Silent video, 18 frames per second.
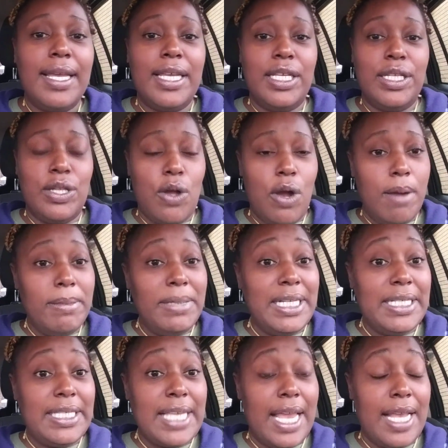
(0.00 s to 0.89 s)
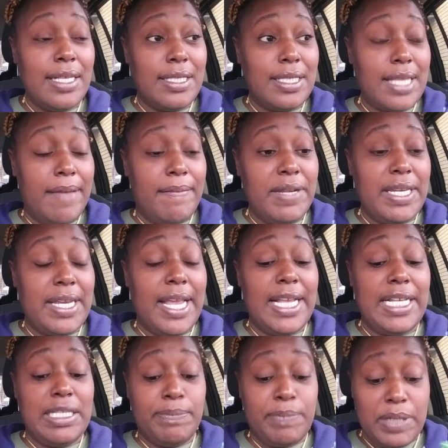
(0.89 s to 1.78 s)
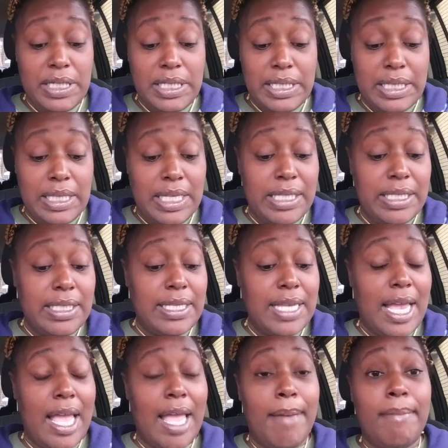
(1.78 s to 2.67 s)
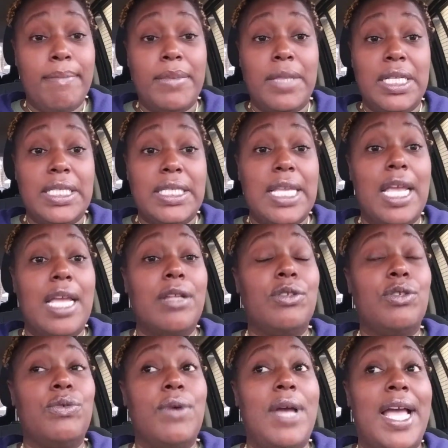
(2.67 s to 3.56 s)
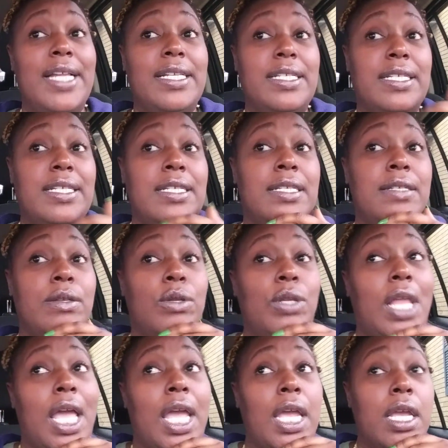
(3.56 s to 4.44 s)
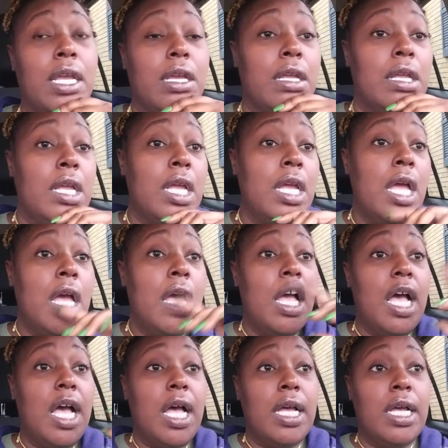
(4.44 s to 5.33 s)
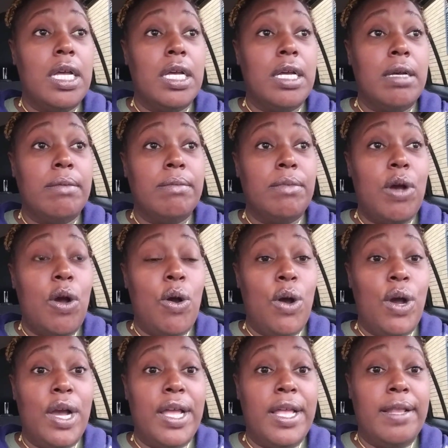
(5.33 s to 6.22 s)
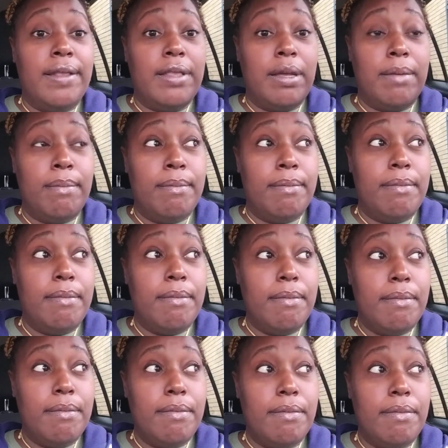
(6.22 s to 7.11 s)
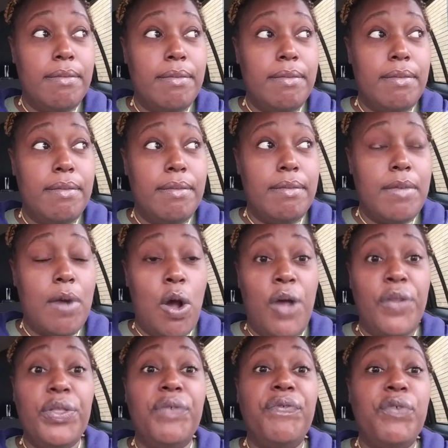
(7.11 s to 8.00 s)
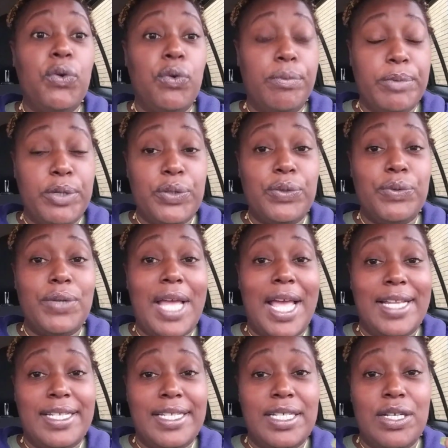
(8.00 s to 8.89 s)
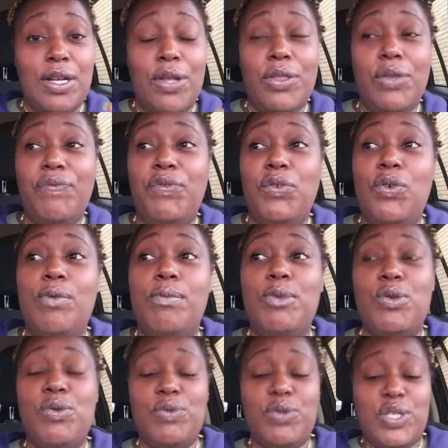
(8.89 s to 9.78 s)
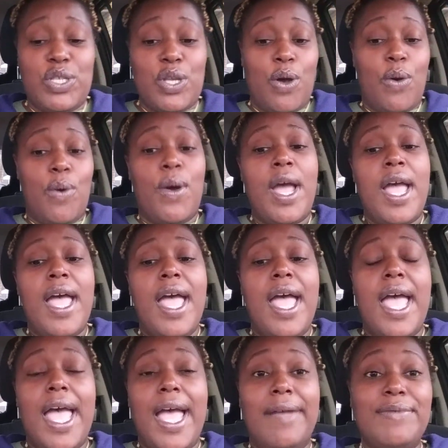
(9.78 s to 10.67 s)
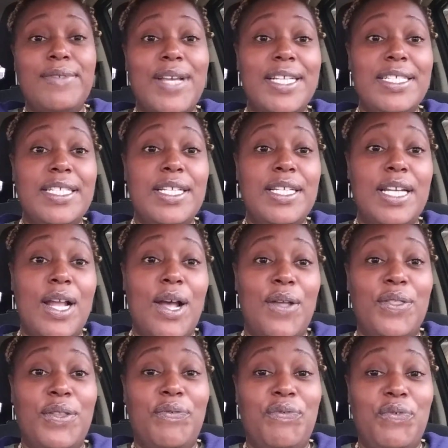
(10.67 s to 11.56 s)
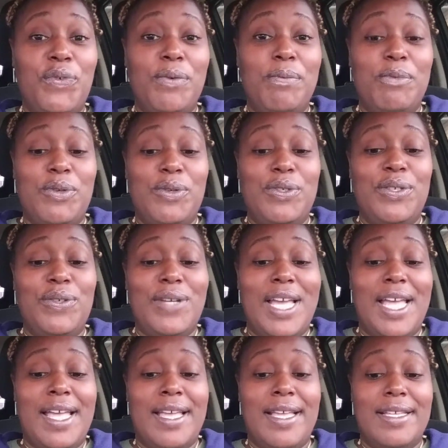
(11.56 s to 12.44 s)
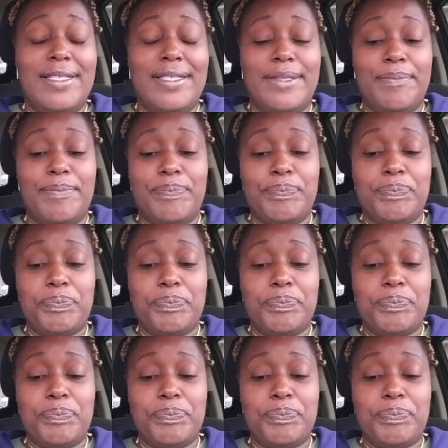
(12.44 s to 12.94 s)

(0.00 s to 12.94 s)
it normally takes seven days. But this time, this candle, I did it like um, on the on the full moon. I did it on the full moon. So after I did it on the full moon, you guys,